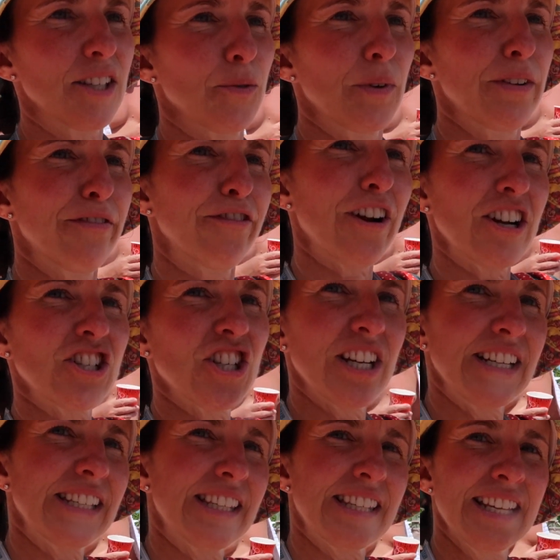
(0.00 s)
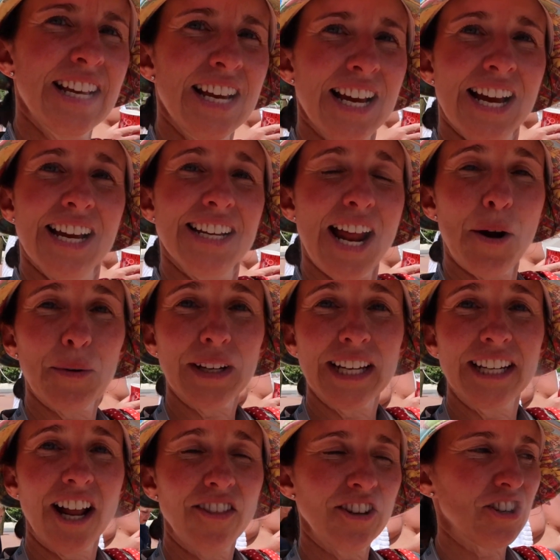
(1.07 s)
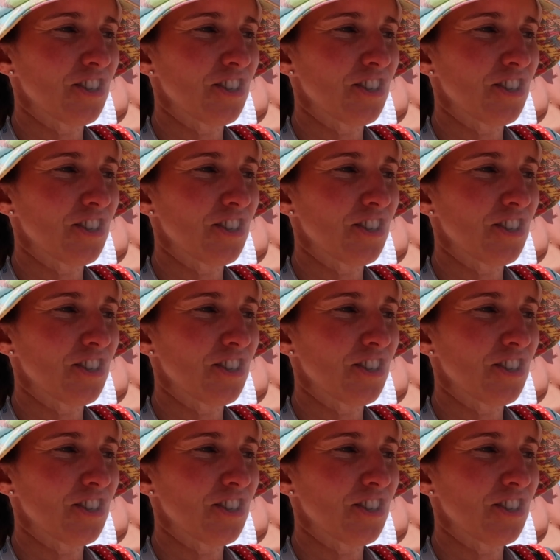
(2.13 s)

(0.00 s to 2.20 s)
to refresh us. Now we're getting on the